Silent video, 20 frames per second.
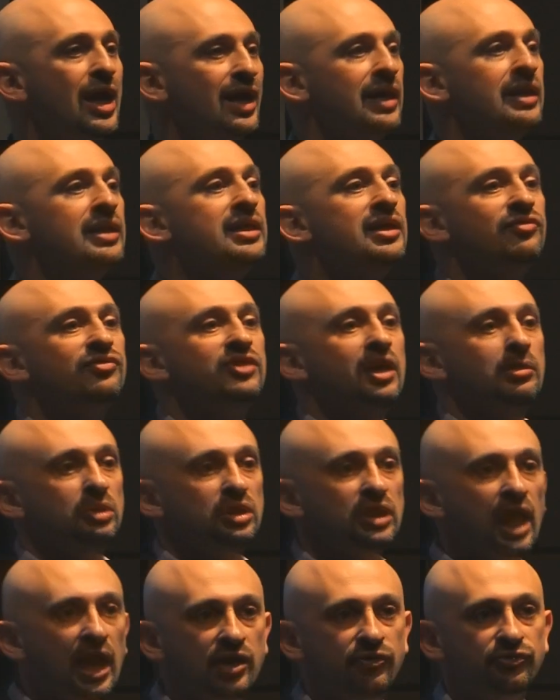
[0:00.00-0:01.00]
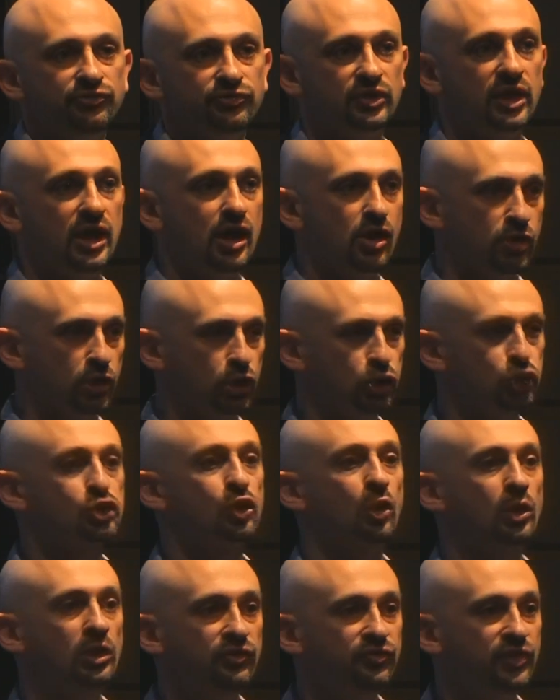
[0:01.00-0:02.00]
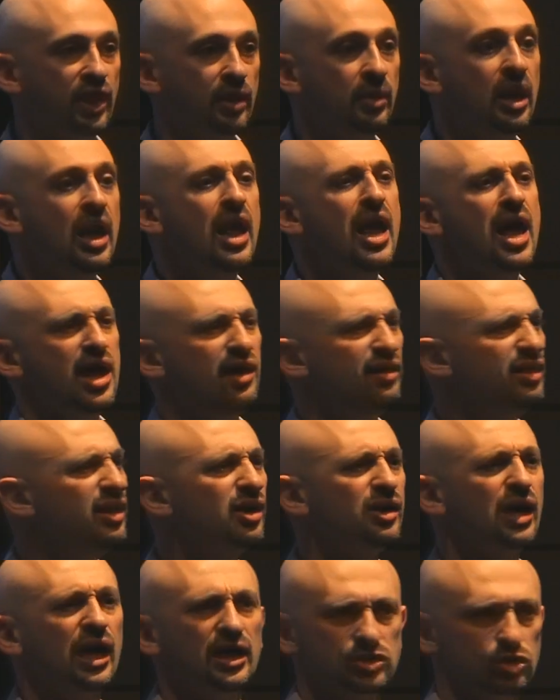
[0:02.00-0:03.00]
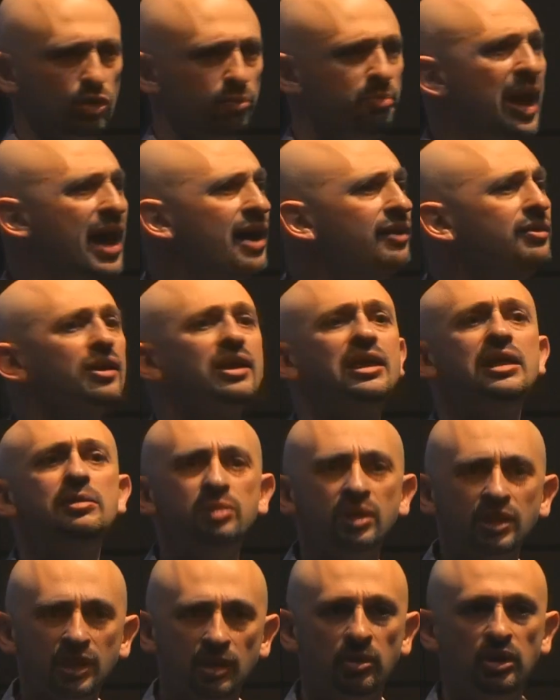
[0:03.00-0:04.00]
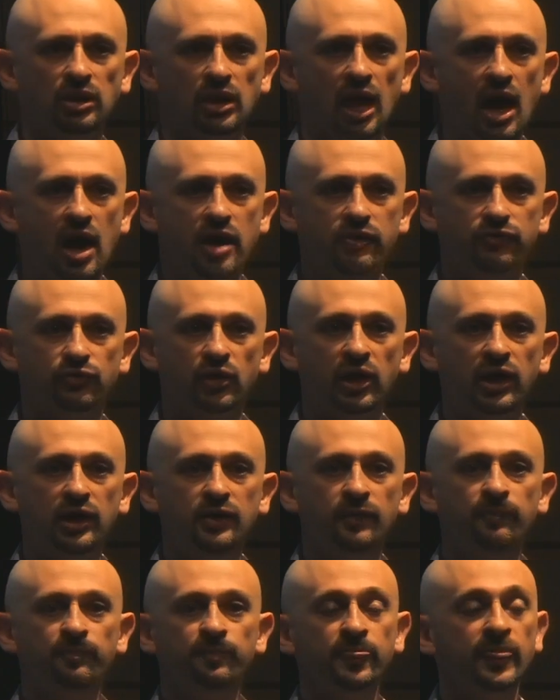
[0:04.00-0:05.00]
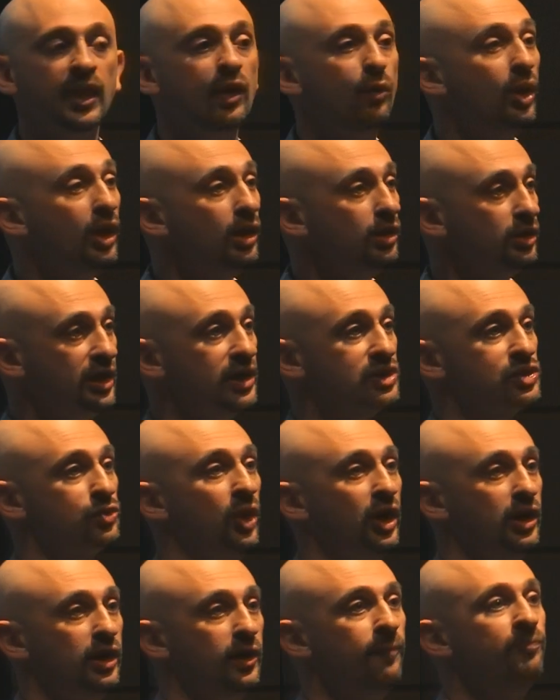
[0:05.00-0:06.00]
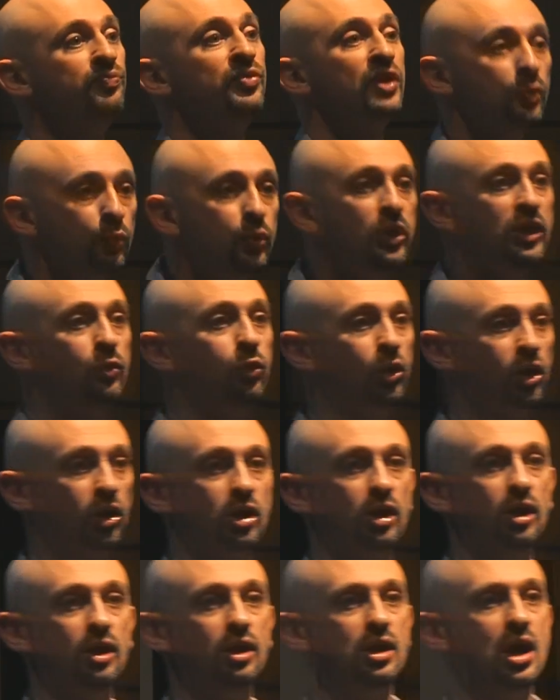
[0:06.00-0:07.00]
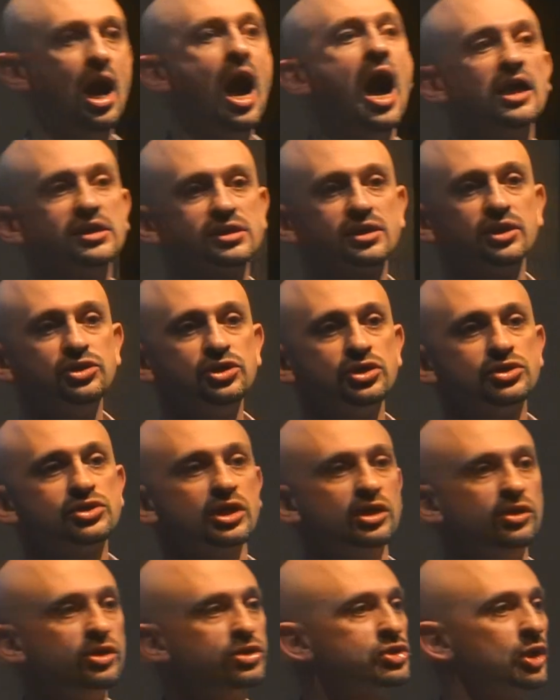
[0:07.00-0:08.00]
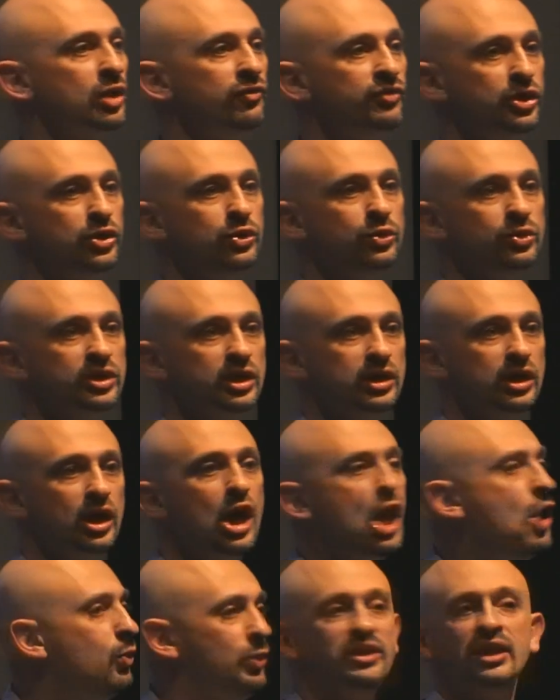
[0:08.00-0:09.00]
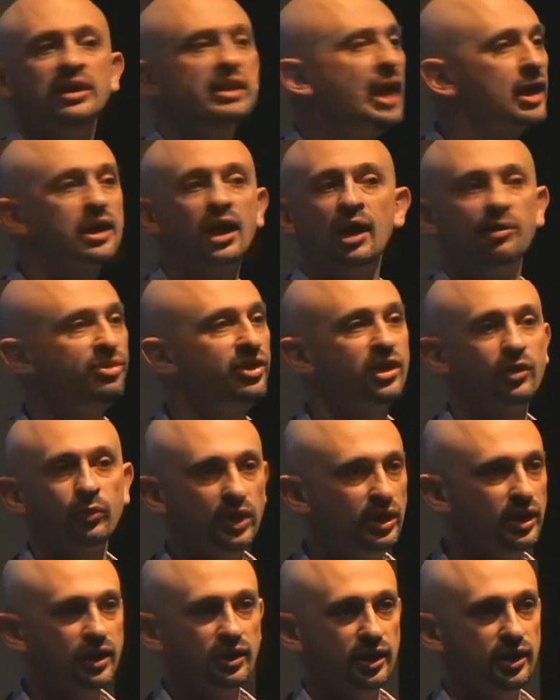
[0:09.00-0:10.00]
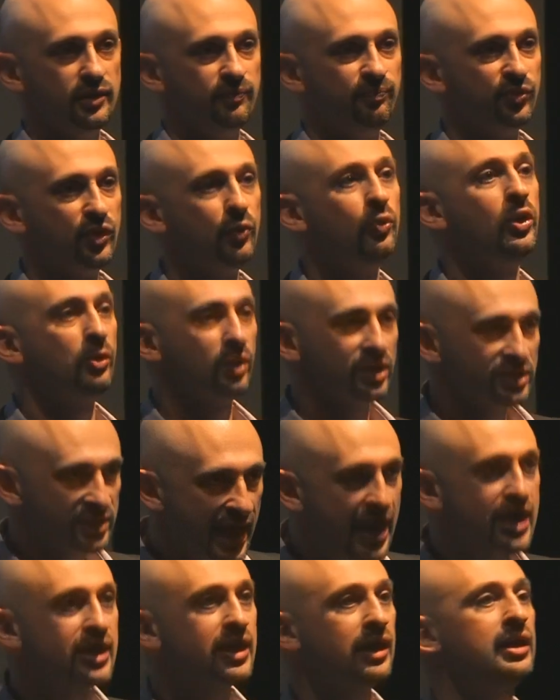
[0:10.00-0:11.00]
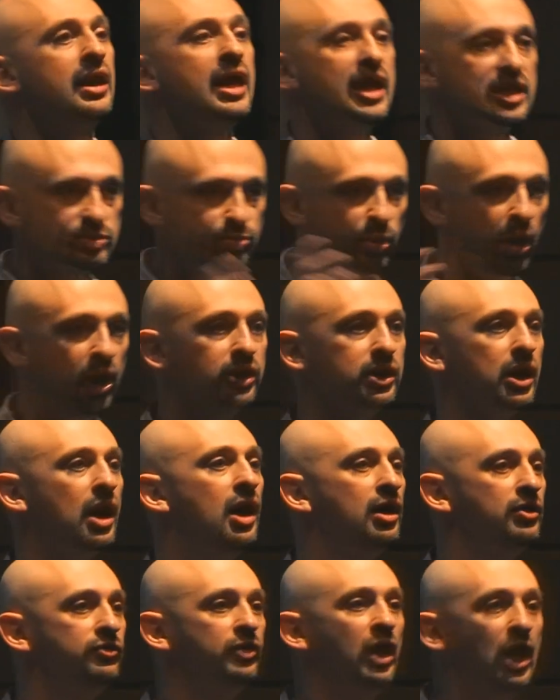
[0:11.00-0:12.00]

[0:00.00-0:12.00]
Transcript: can give them life, they are in control of them, and they're not so bad, they're keeping them alive, right? Well, guess what? We were hostages in the Soviet Union. We did not come there willingly. We were taken as part of